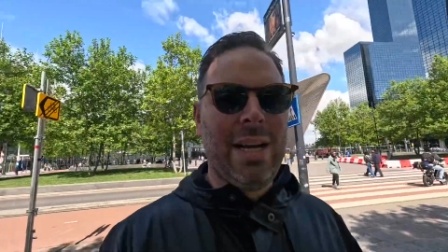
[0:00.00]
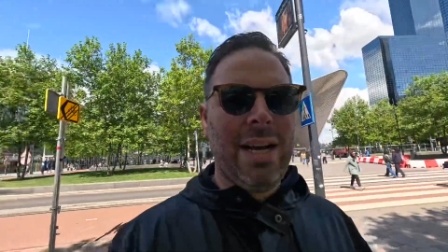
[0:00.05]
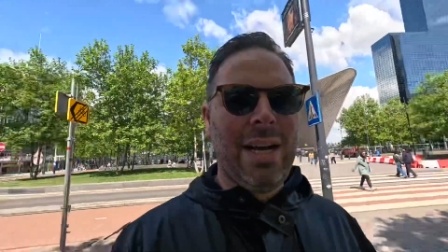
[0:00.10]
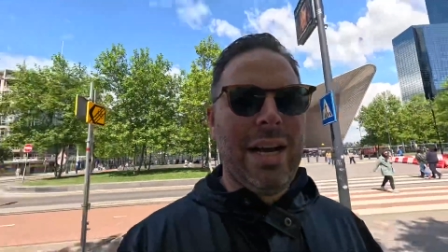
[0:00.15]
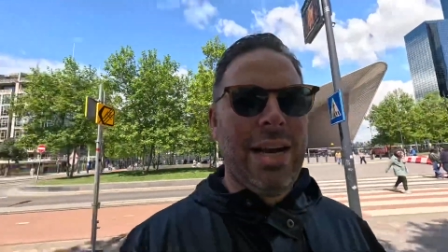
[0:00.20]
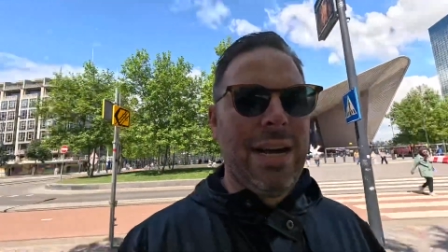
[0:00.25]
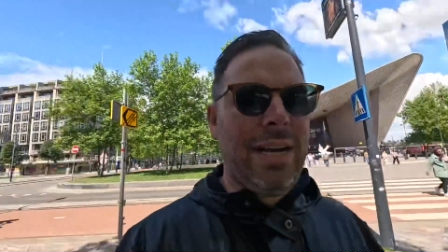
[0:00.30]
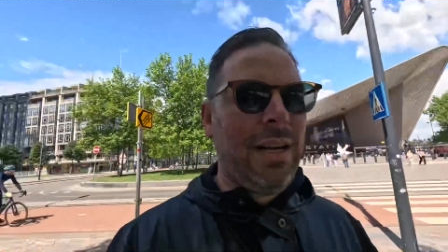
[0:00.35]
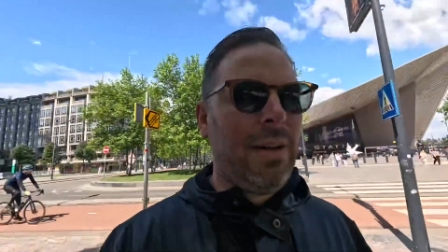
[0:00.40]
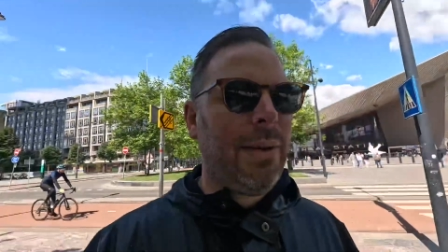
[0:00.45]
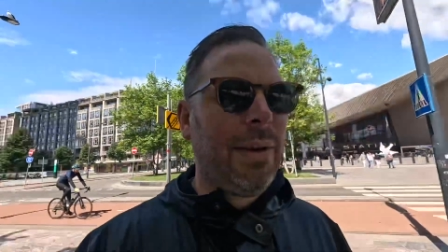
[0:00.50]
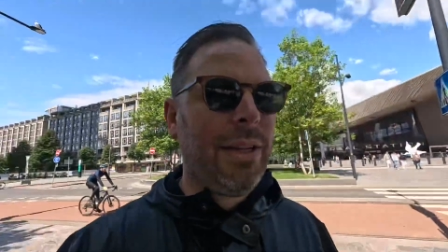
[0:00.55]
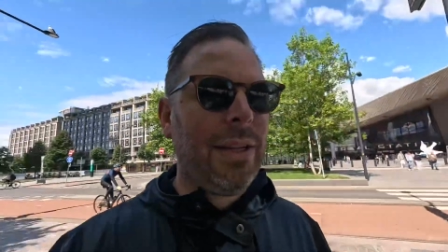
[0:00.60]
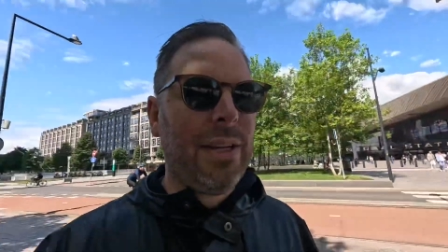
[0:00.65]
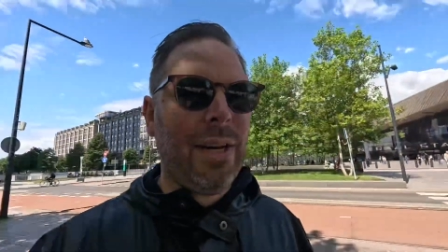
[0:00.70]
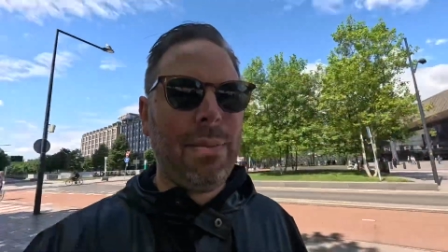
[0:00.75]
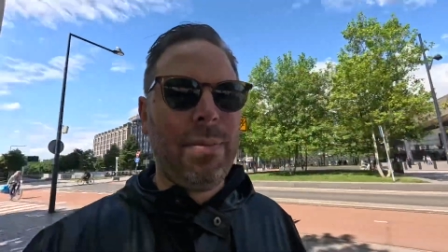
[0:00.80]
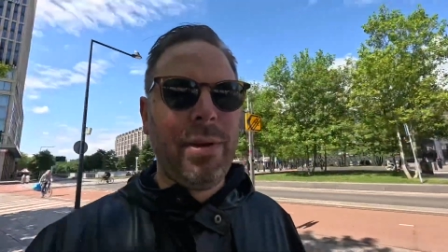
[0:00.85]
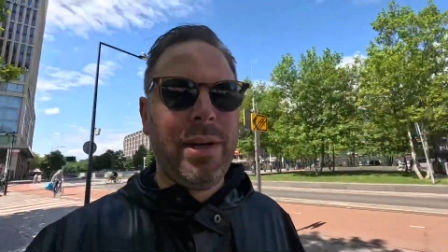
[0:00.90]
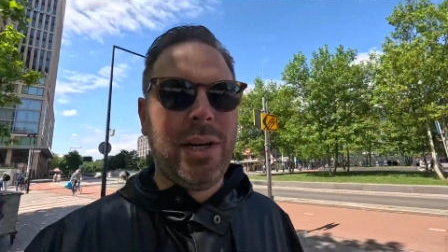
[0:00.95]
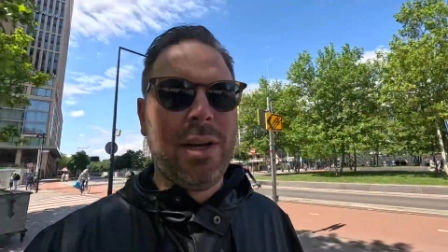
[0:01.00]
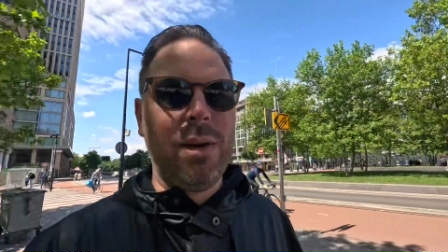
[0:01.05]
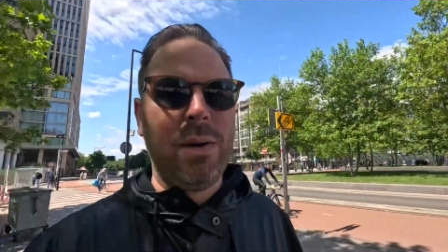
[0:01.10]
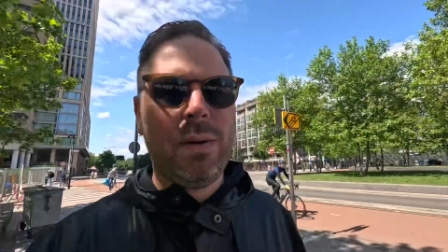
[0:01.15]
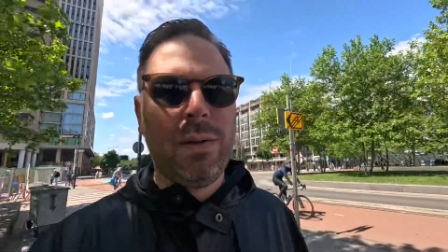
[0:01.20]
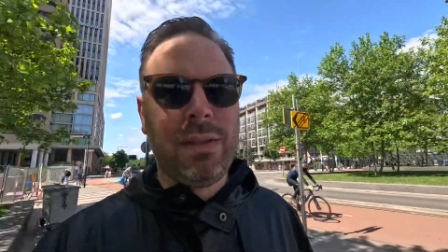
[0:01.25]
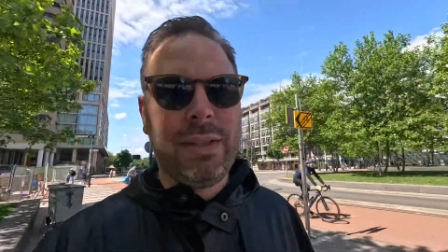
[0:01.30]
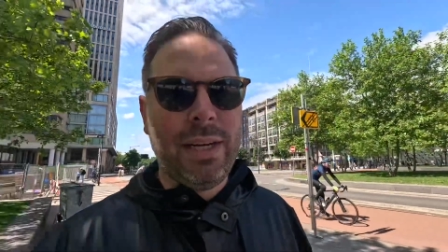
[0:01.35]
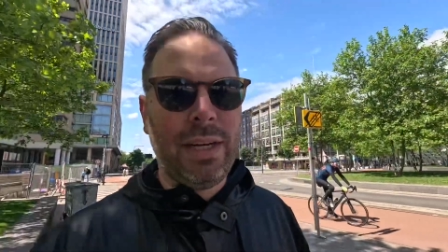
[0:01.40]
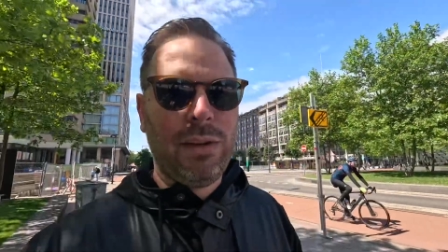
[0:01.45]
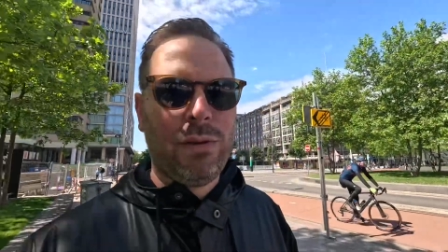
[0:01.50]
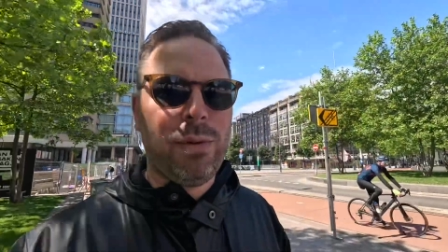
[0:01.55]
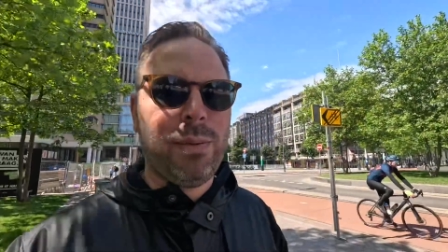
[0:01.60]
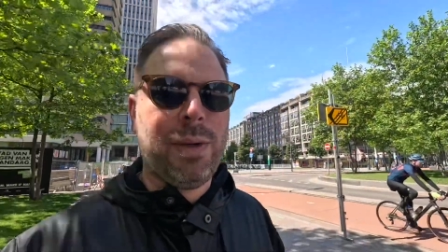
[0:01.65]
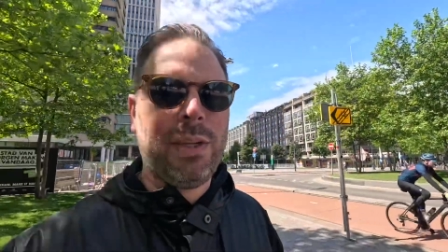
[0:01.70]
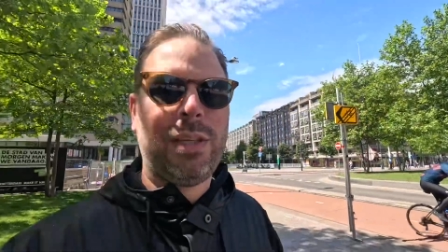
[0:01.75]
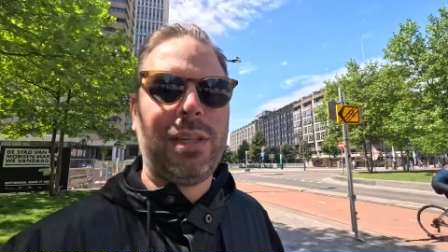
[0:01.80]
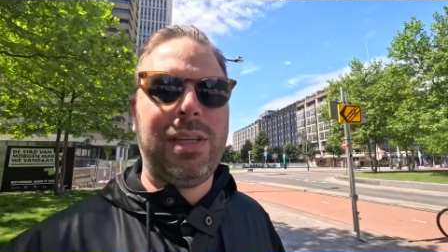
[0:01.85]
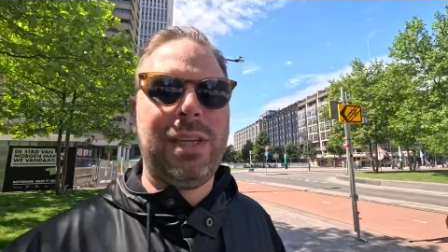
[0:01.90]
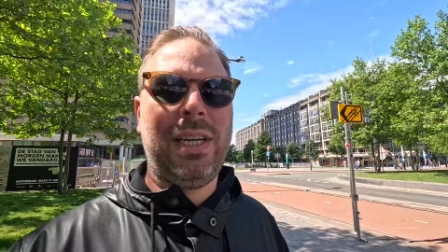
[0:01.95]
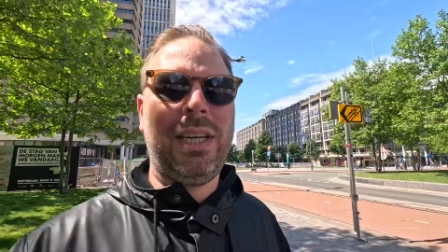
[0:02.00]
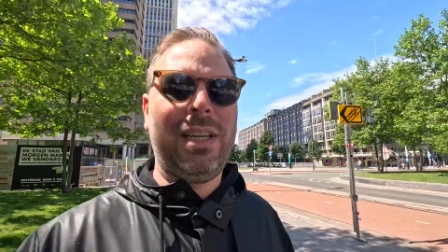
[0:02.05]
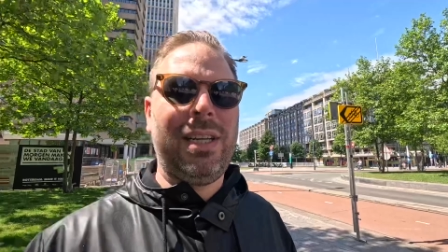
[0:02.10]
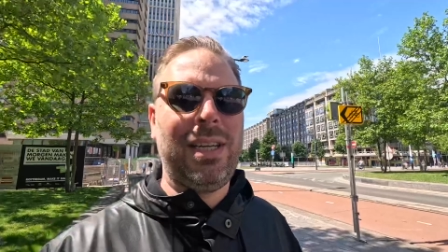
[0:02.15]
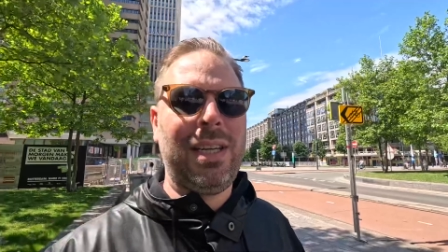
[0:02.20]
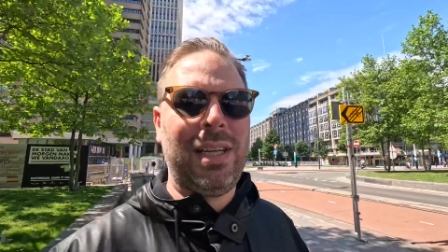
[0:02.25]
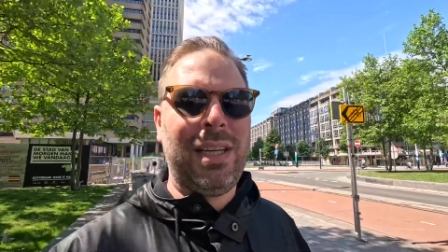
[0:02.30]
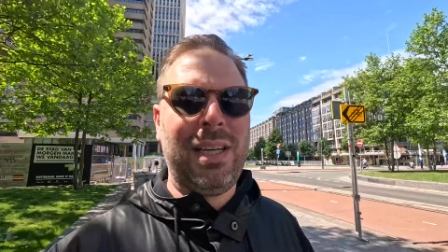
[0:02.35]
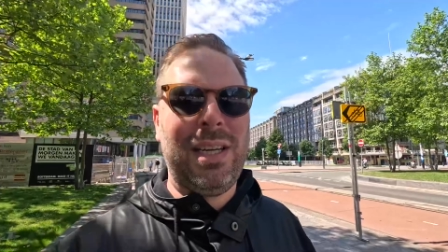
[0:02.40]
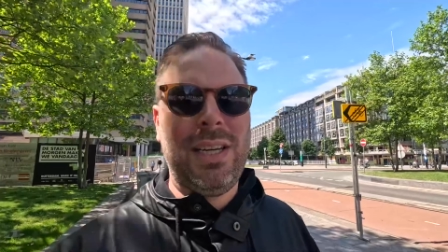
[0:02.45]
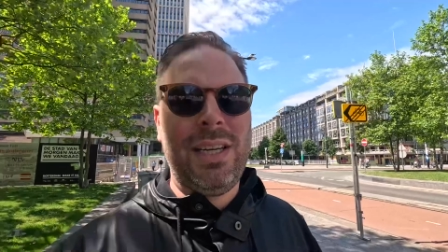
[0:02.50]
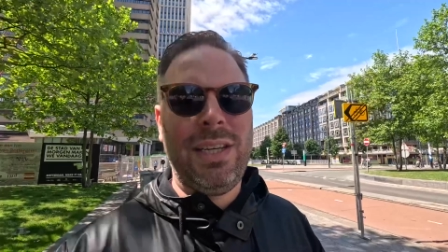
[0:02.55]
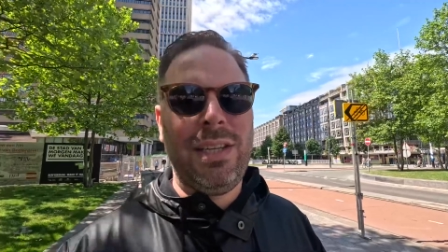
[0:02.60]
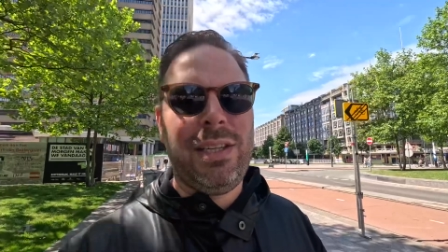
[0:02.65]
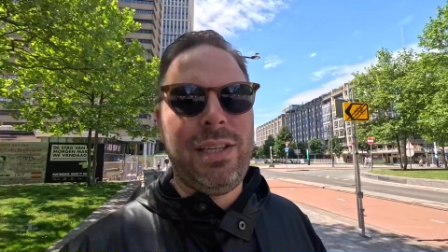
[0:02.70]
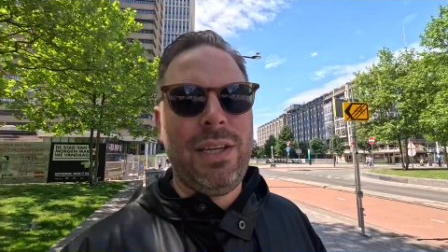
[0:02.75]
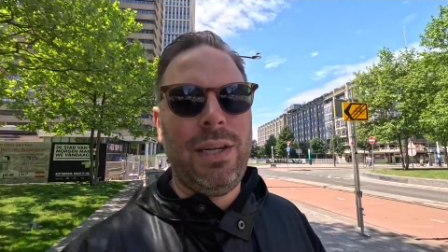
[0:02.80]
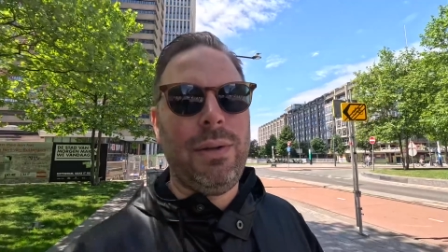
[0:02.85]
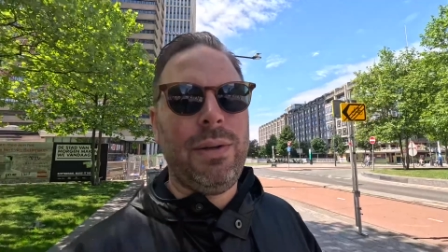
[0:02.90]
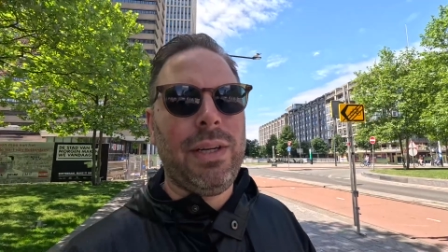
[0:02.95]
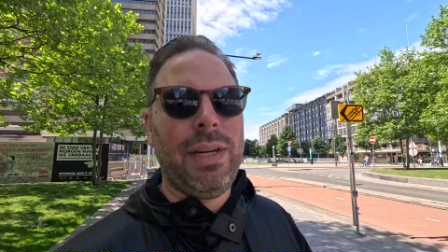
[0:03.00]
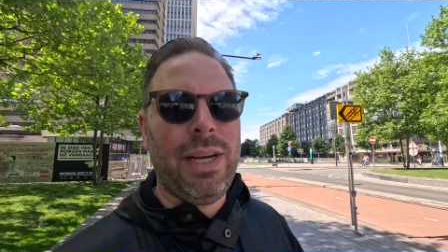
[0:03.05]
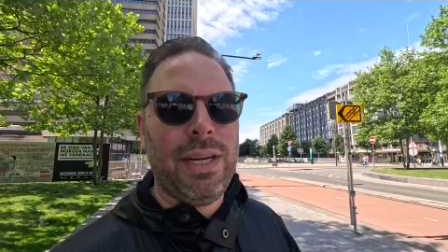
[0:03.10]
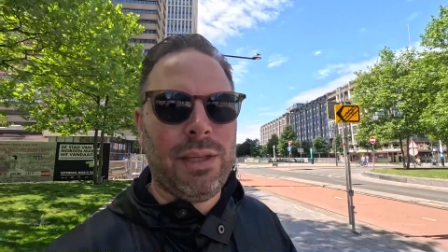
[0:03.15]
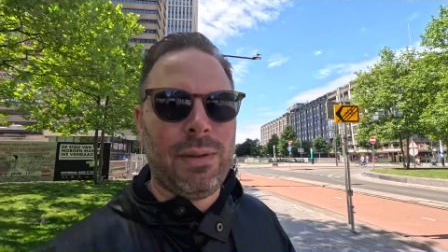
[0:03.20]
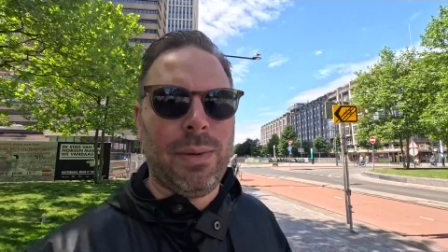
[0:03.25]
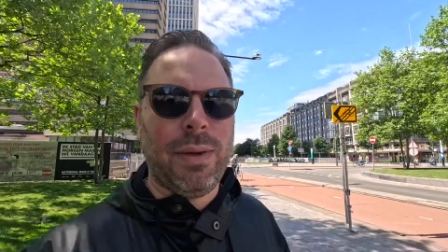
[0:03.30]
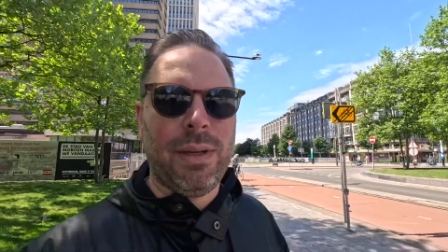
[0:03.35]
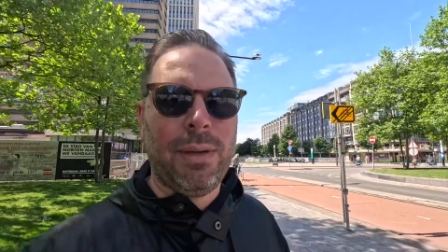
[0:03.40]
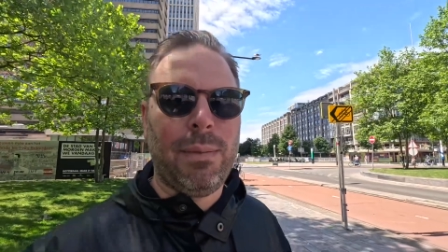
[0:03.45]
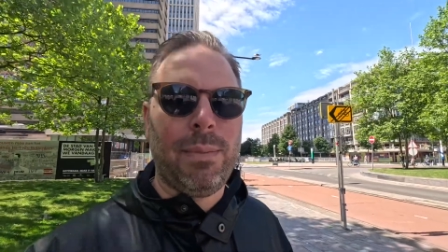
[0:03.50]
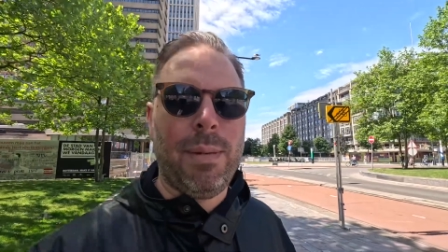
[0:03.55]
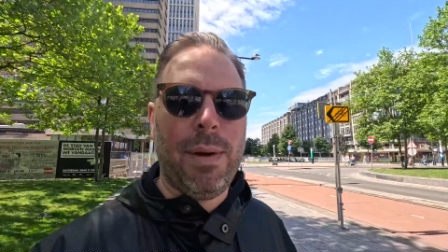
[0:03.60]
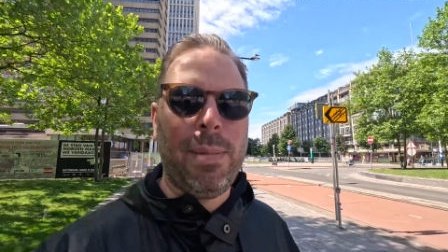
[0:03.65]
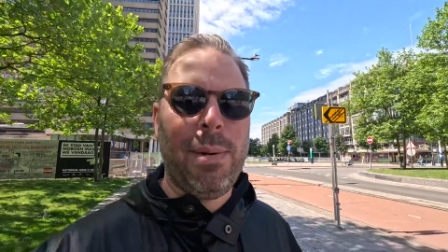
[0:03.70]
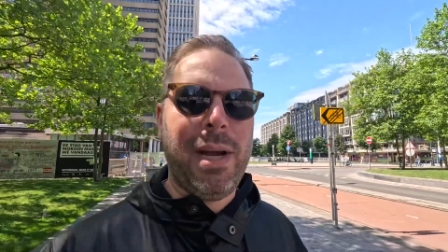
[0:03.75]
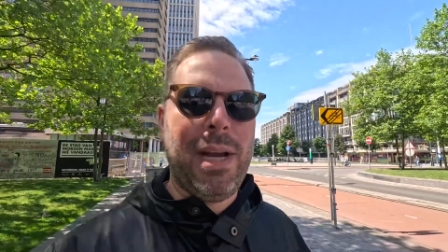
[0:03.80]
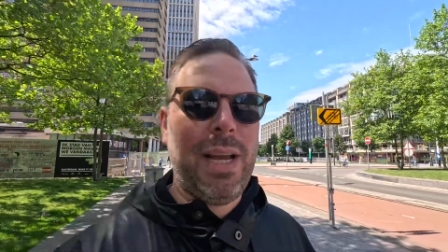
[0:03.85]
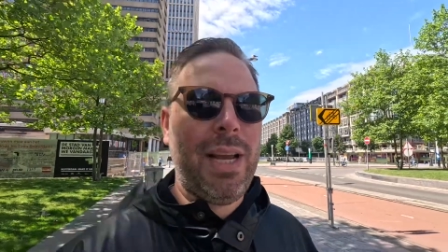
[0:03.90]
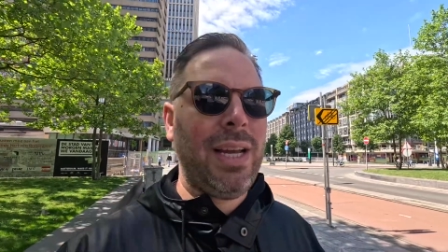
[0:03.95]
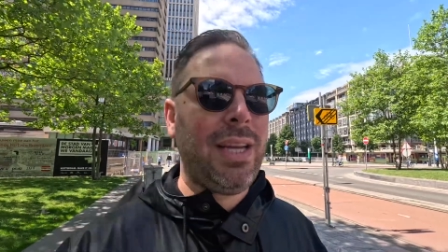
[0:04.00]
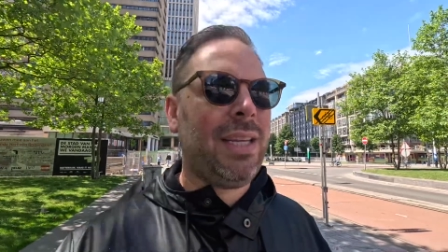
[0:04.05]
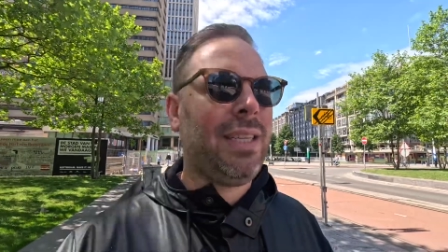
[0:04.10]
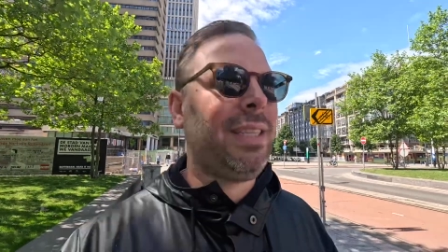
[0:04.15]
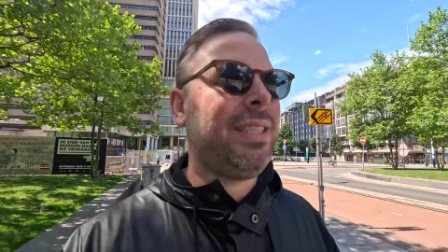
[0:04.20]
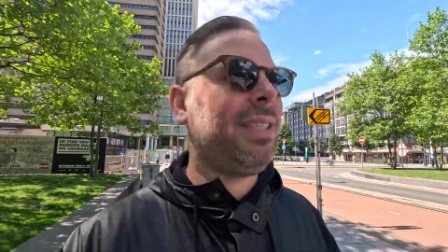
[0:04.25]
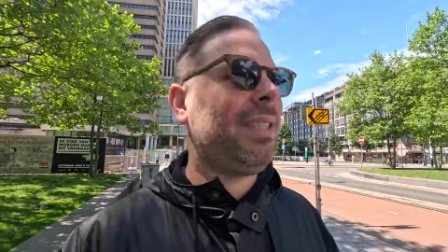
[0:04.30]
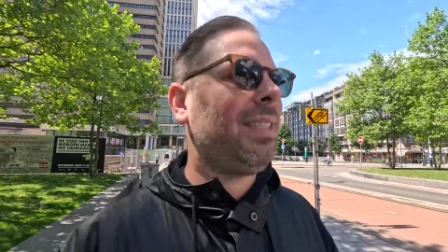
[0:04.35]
Anyways, let me know. Thanks for watching. See you in the next one. Bye bye.